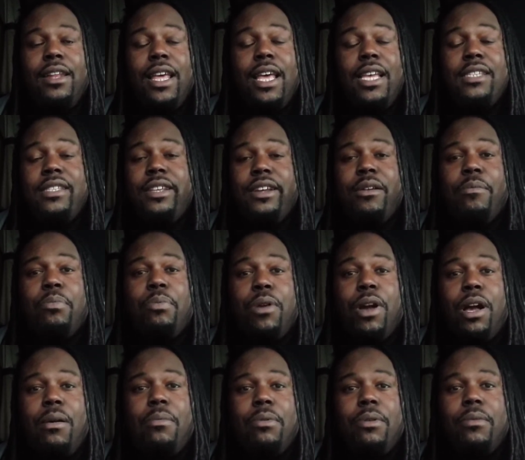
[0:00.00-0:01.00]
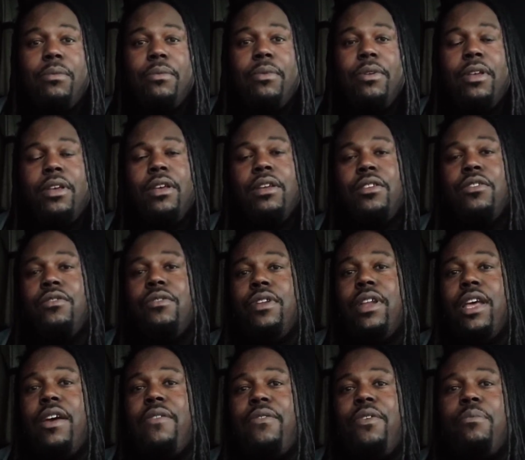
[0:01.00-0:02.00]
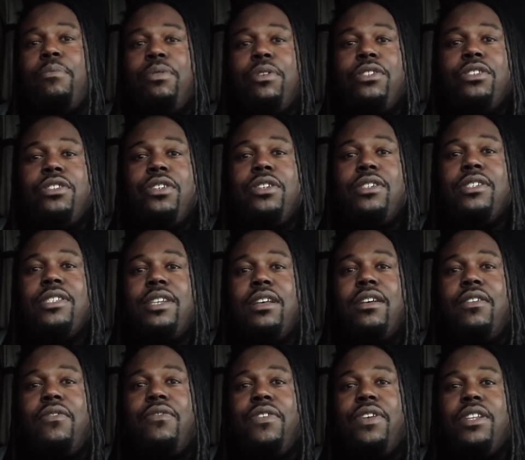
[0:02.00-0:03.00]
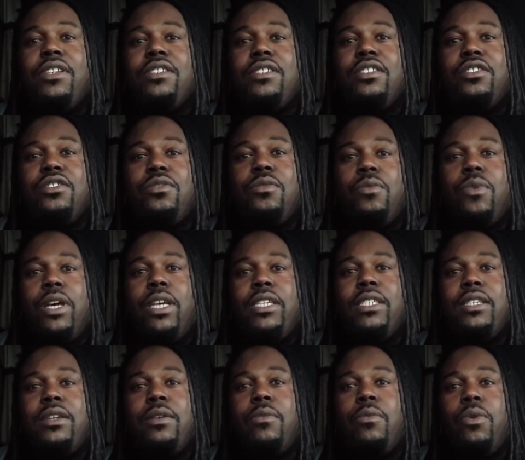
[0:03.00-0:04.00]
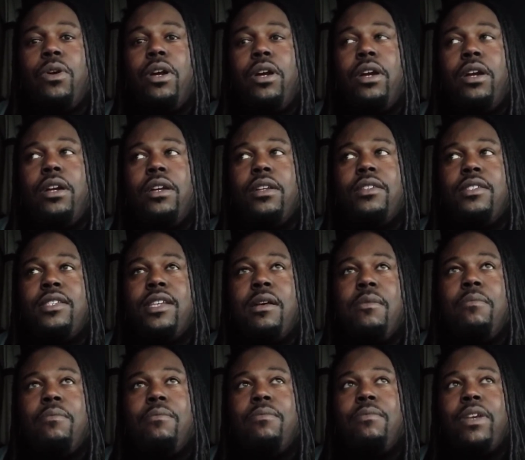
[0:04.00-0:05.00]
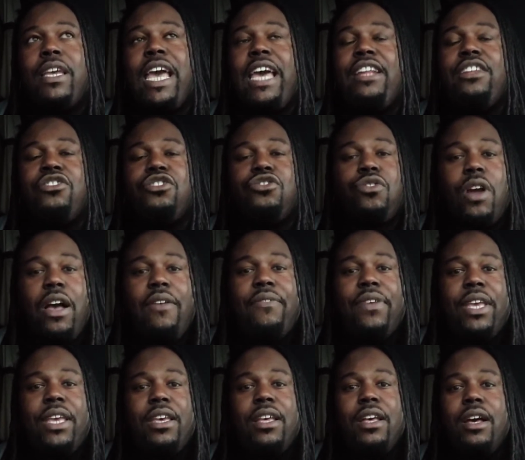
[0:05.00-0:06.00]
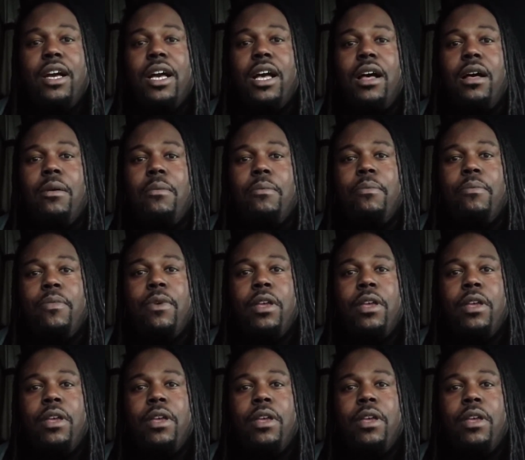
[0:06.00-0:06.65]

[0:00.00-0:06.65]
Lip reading: that's their problem. Do never put yourself in a situation where something catastrophic can come